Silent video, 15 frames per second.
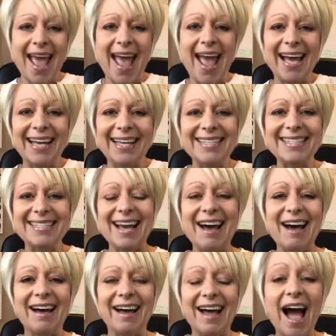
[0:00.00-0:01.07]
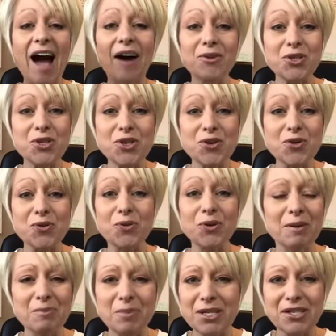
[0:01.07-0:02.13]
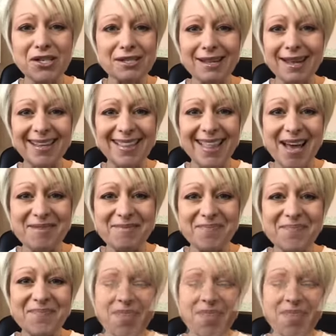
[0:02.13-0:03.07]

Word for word: and uh, how you can be just like them.